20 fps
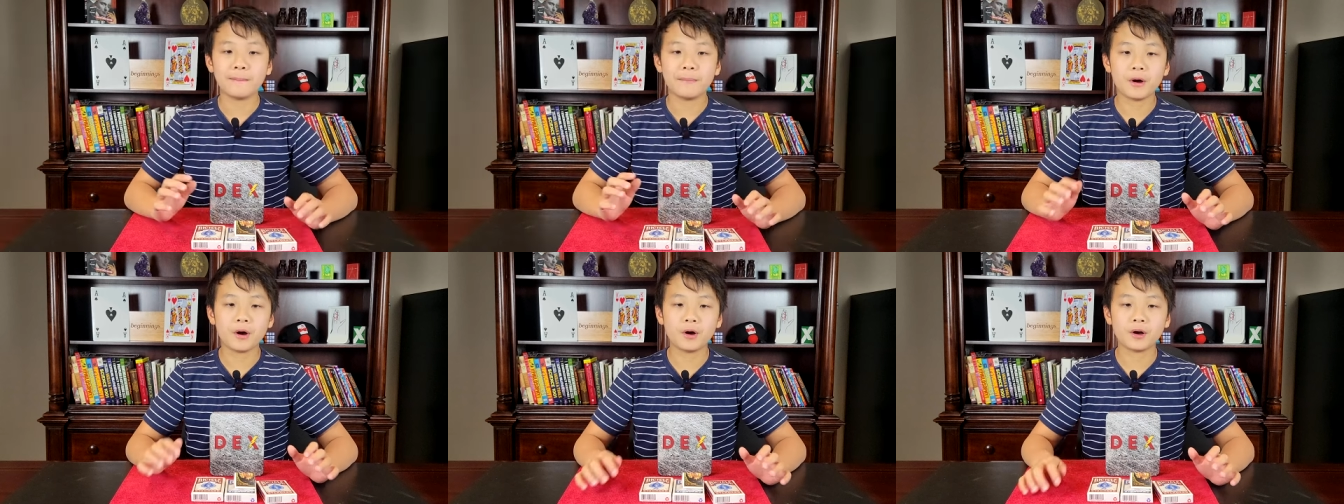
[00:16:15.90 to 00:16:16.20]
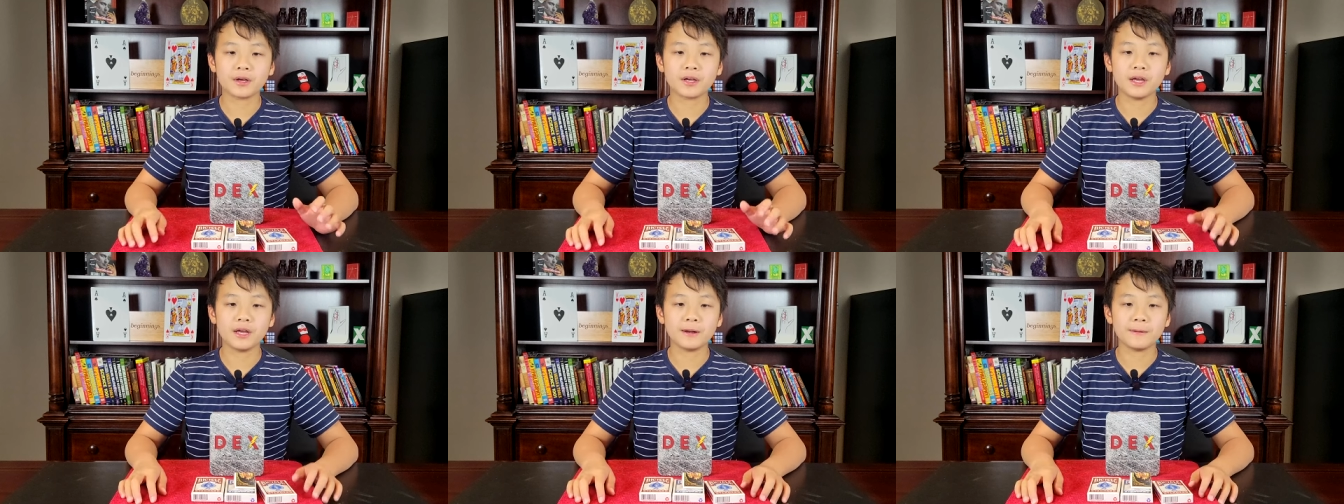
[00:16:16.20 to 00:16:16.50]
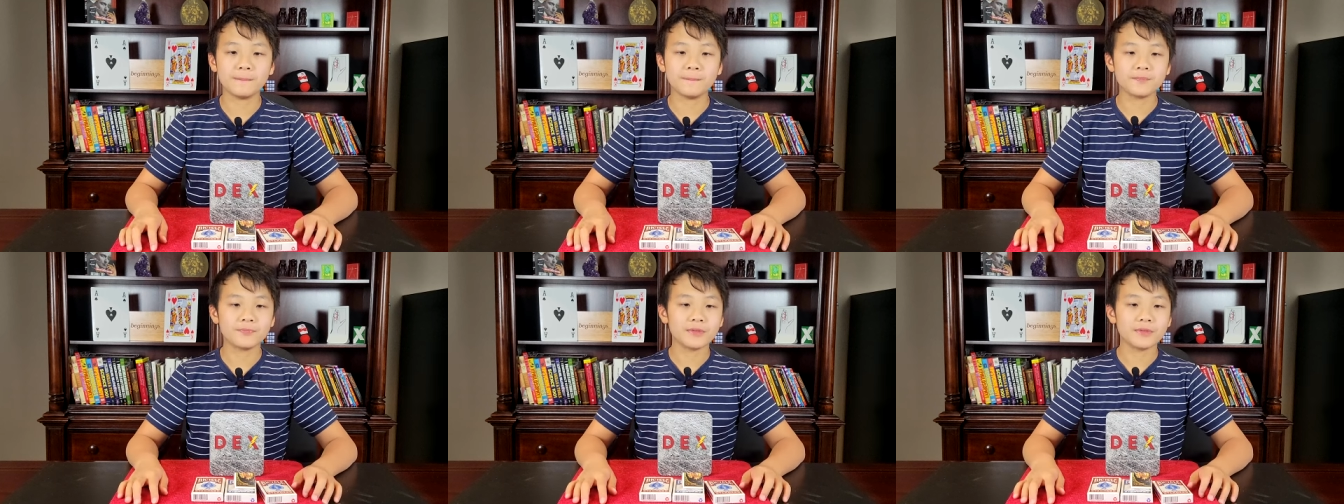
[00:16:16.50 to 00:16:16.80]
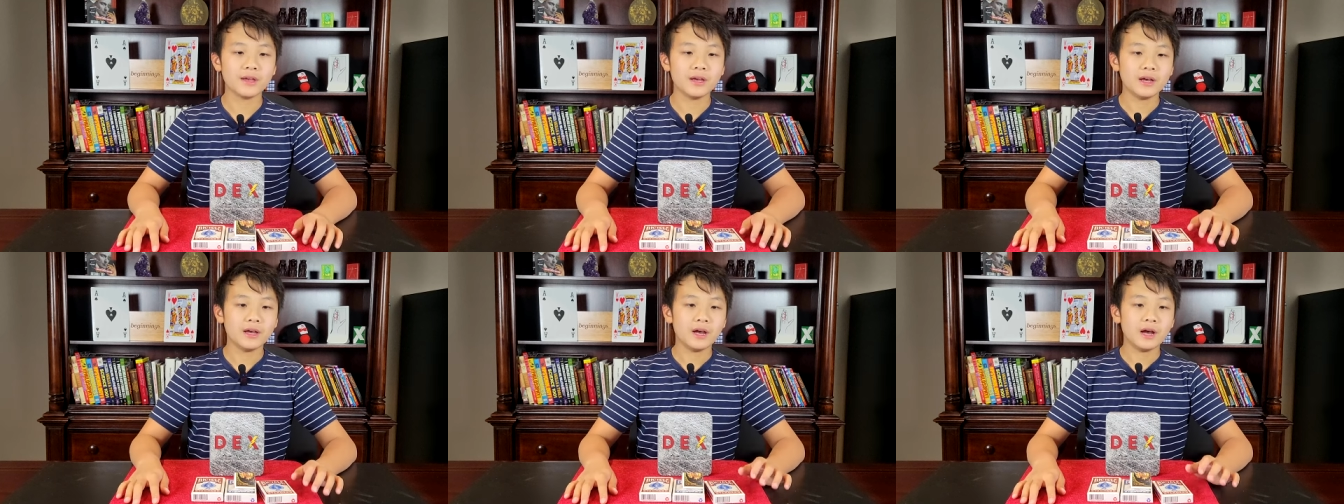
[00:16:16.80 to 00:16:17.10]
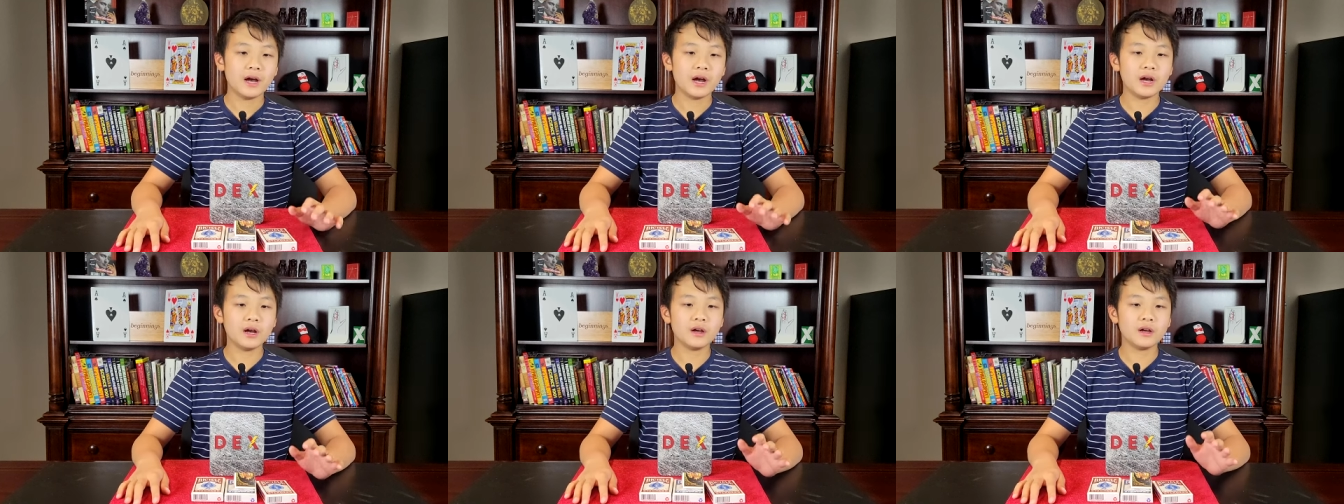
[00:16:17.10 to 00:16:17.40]
pocket.
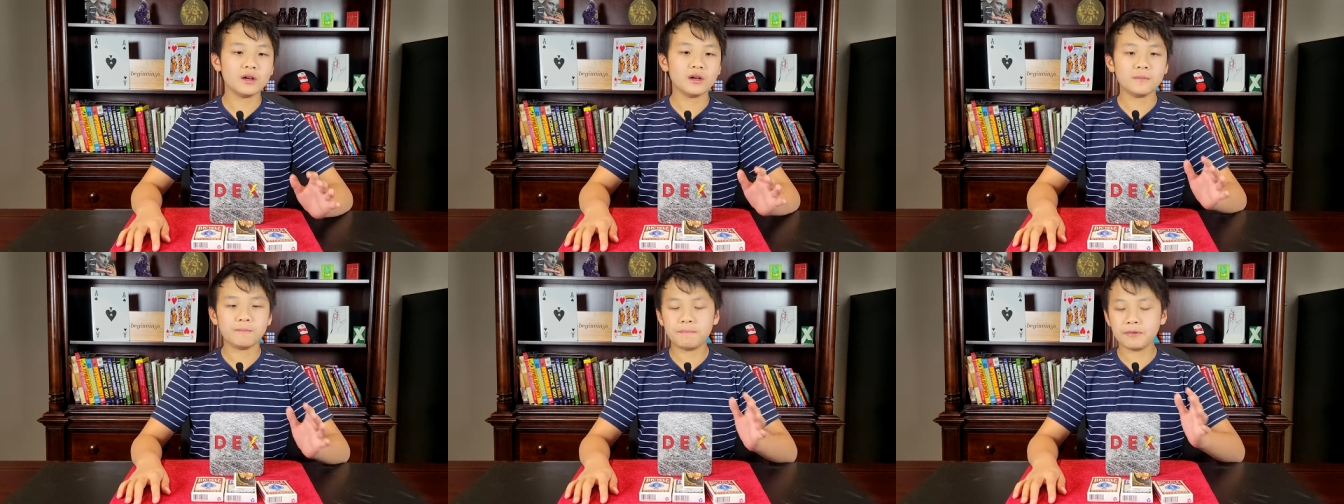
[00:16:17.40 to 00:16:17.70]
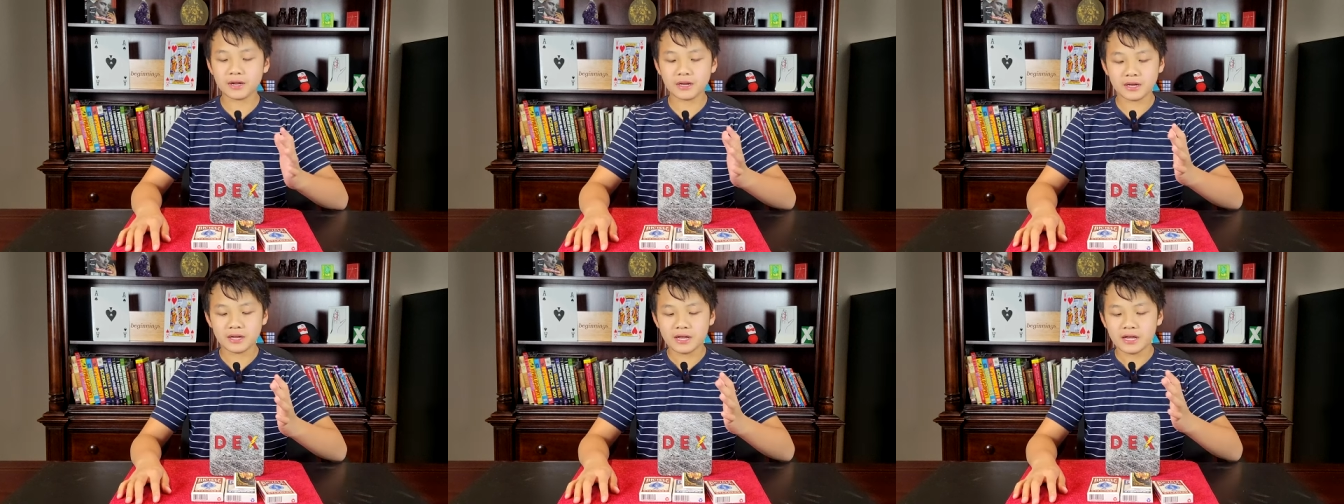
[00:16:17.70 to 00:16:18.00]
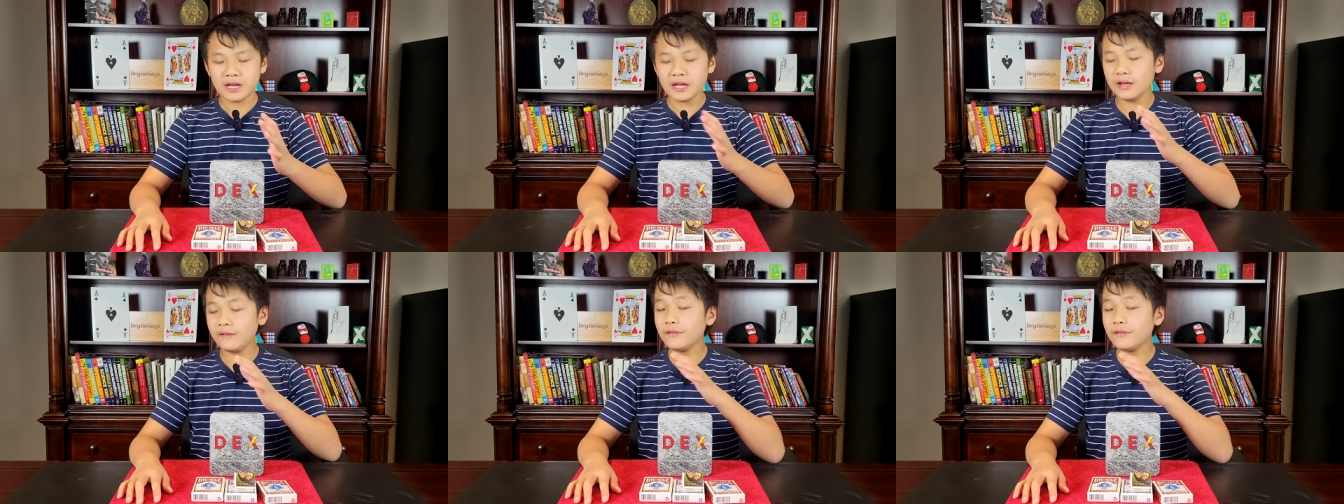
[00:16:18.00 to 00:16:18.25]
Uh, but